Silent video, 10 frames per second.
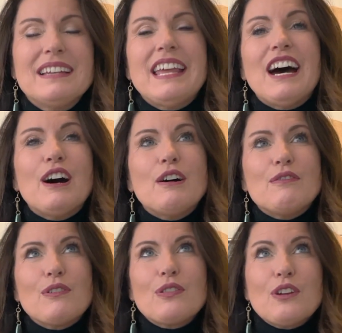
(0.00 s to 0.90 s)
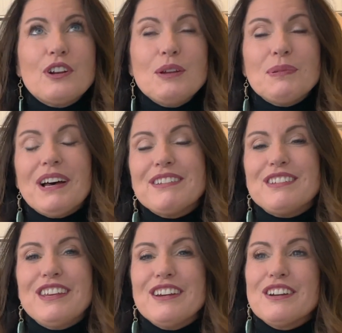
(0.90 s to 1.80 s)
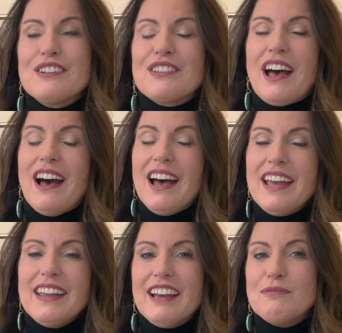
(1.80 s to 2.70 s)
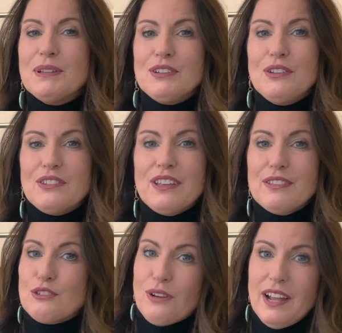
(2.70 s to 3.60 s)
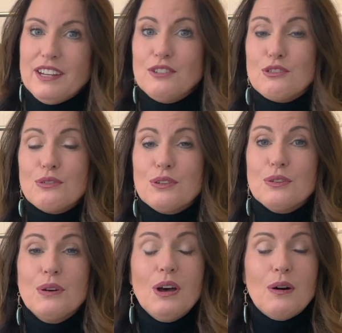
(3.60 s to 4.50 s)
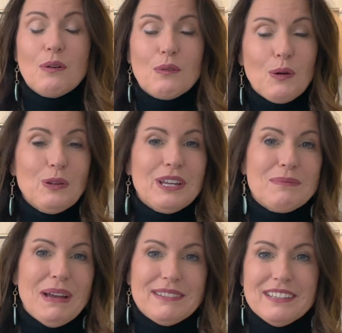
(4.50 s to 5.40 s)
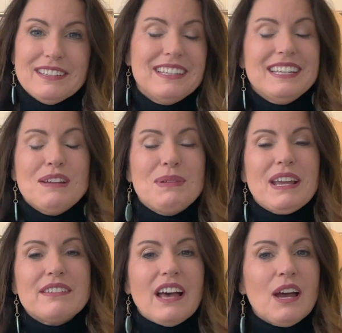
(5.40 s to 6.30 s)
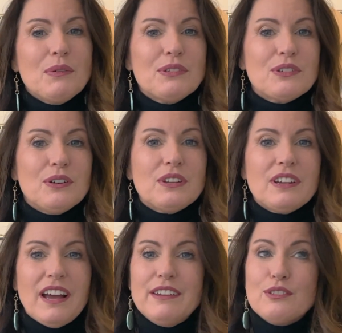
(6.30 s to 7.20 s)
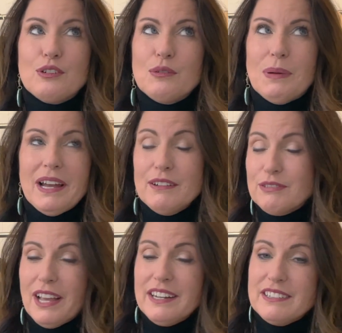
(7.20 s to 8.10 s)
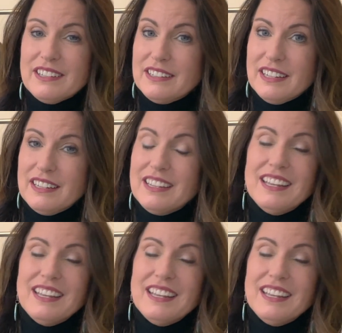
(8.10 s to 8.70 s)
Now, for 30 plus years, I have been using the tried and true rolling method because I was told in high school by a flight attendant